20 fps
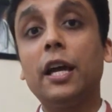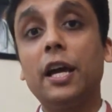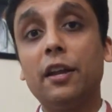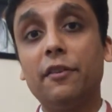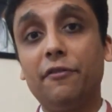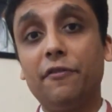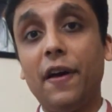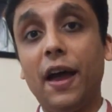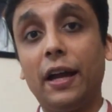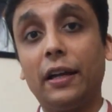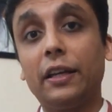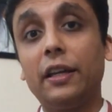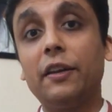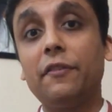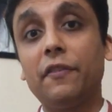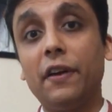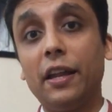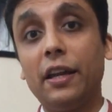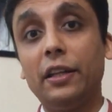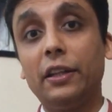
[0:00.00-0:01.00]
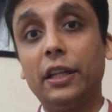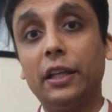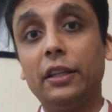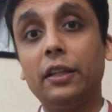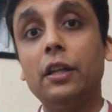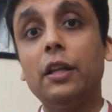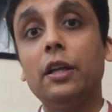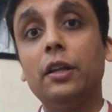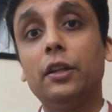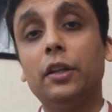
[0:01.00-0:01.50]
In fact, if
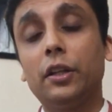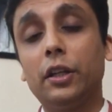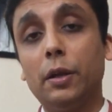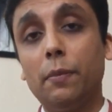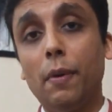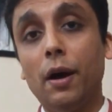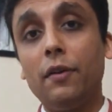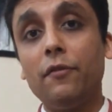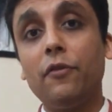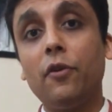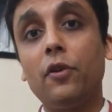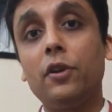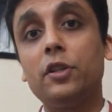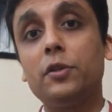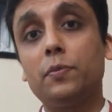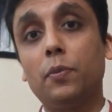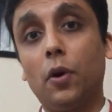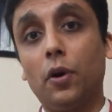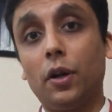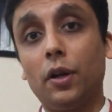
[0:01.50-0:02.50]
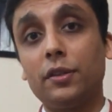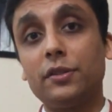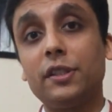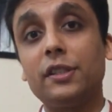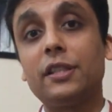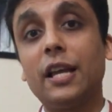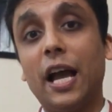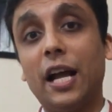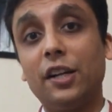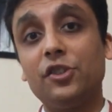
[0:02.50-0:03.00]
anything, the demand for its products
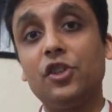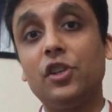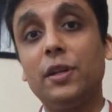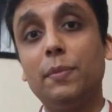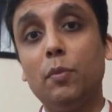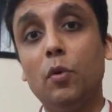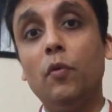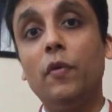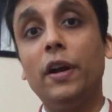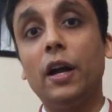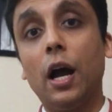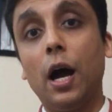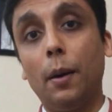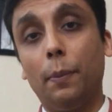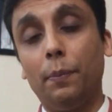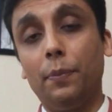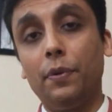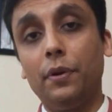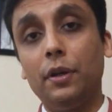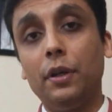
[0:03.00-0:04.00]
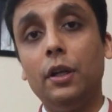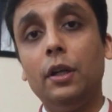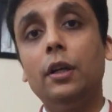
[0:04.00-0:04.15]
is actually moving up.